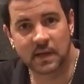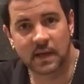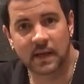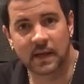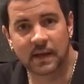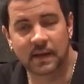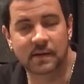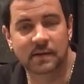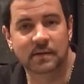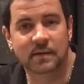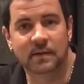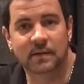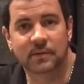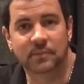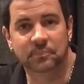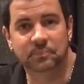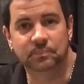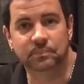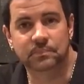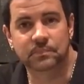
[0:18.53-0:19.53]

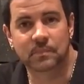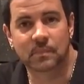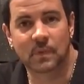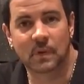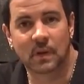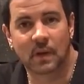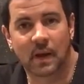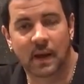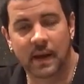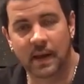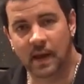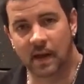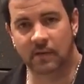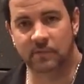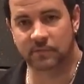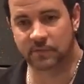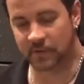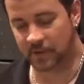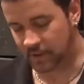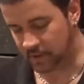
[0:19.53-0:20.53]
And I
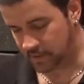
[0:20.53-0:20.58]
have